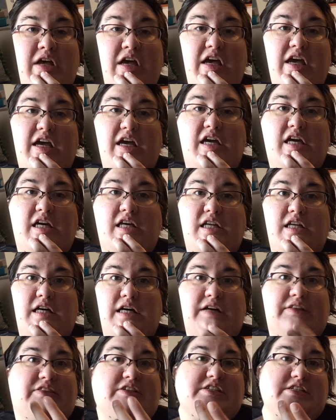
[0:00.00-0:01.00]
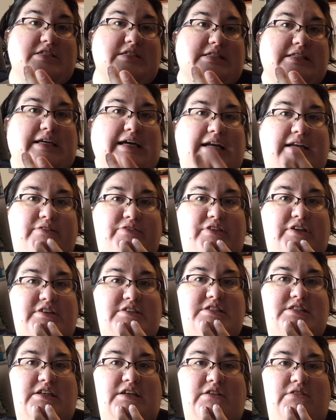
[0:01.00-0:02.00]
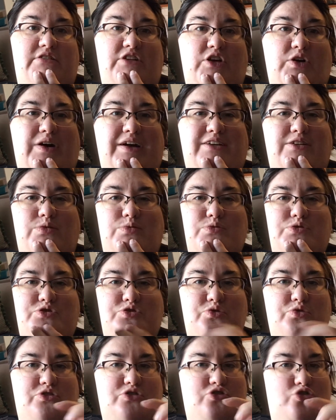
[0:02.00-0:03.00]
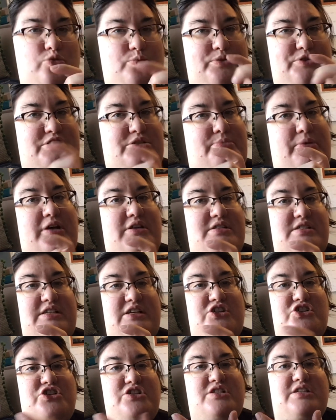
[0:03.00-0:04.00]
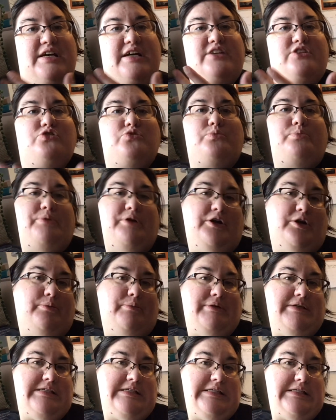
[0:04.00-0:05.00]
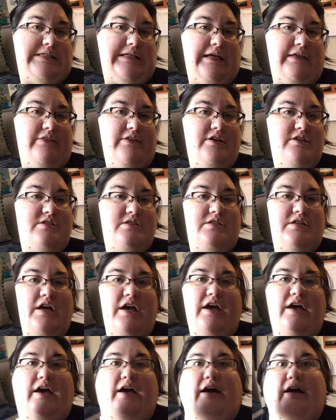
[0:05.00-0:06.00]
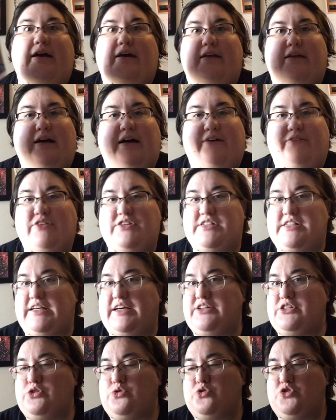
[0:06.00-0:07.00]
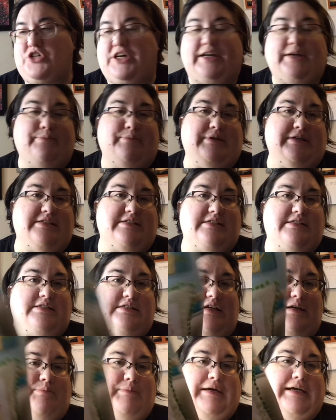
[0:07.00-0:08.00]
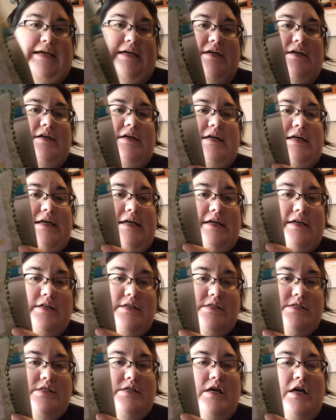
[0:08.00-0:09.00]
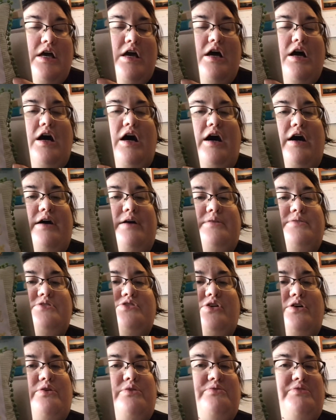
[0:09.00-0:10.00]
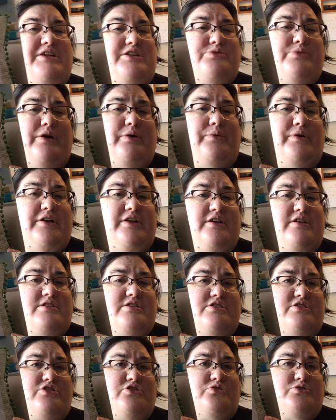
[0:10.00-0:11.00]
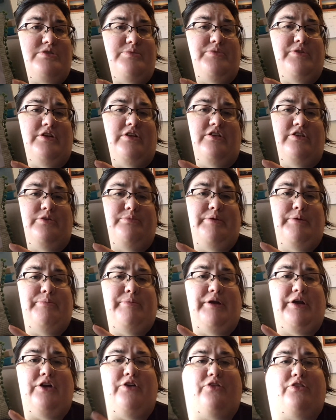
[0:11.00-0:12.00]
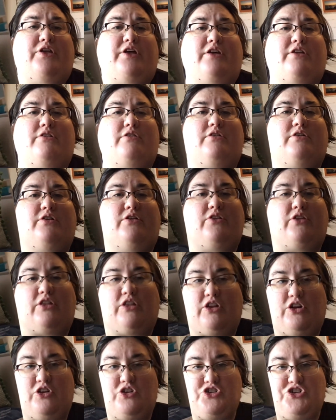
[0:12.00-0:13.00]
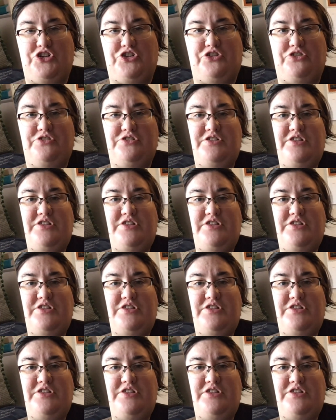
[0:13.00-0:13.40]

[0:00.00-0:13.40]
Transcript: And this is the kind of things that, you know, I don't do the super small stitches. I do bigger pieces like this, and obviously I do giant pieces like my eagles. So that's why I wanted to do something a little bit bigger than the little journals,